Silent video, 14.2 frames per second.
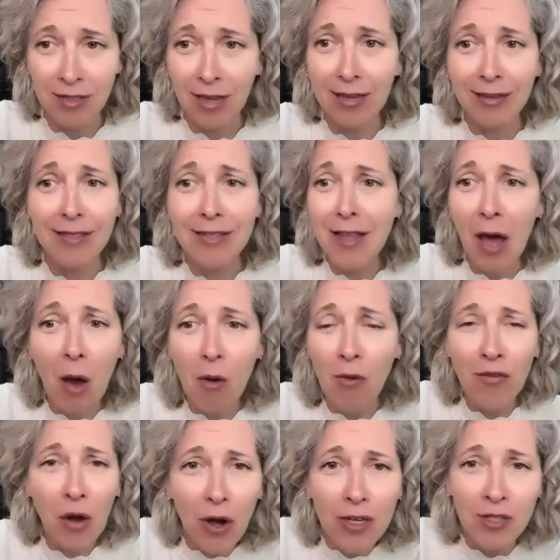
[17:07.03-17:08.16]
Like, no,
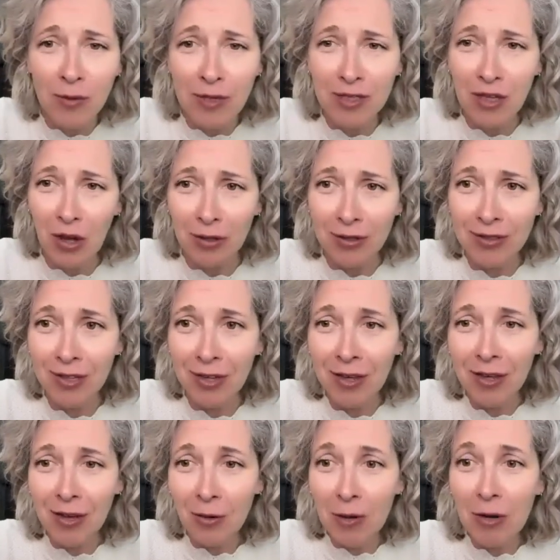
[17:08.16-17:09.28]
of course we don't.
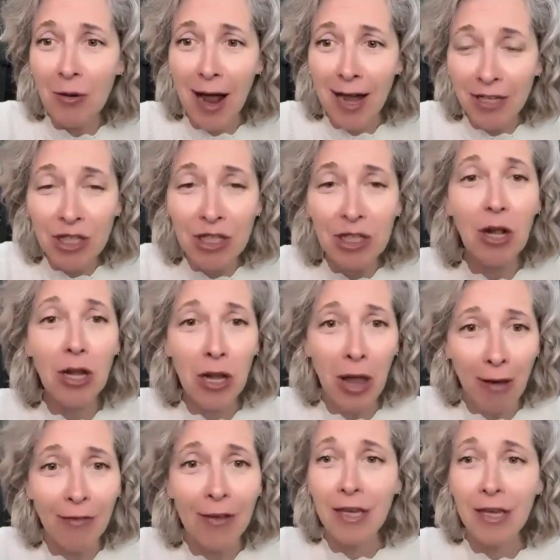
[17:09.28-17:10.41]
We're rational,
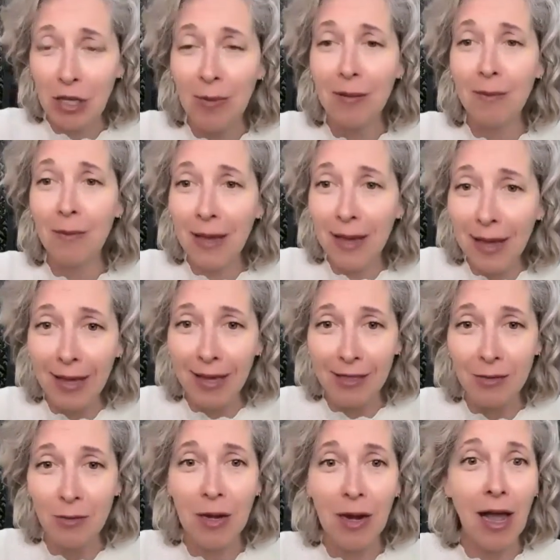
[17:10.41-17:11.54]
loving human
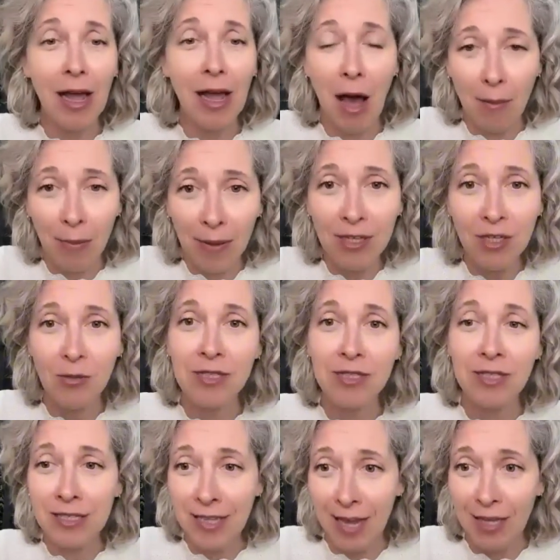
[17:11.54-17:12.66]
beings. We are accomplished, we're
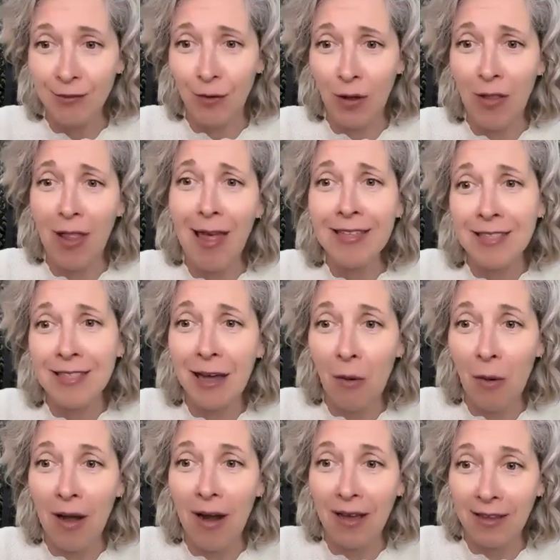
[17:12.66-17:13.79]
successful. The last thing I
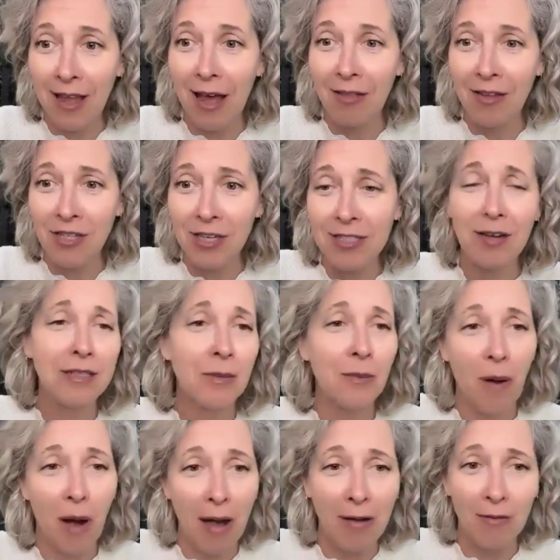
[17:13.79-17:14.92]
want to acknowledge is there's a
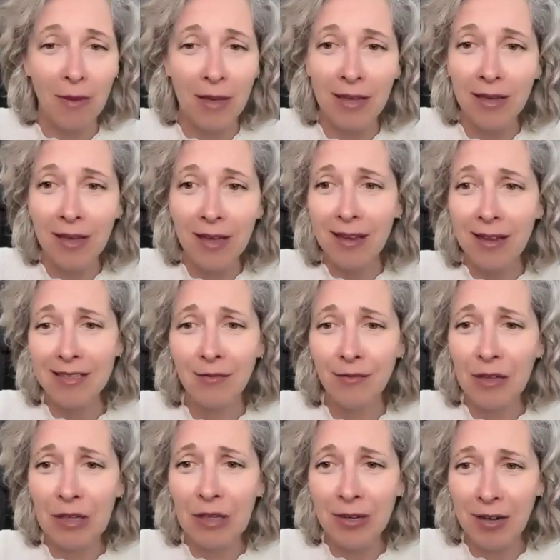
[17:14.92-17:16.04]
part of me that doesn't
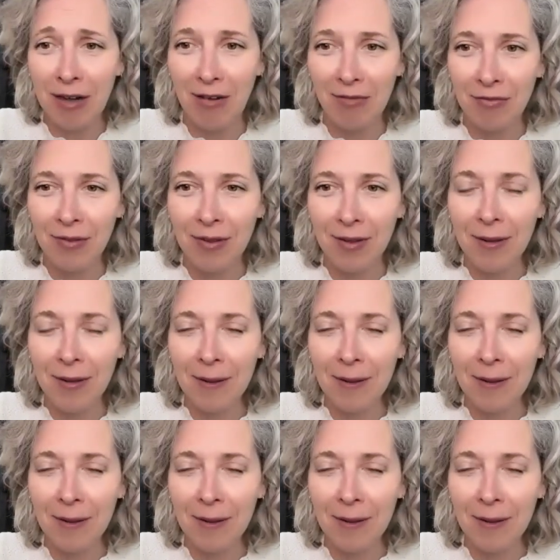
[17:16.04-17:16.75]
feel good enough.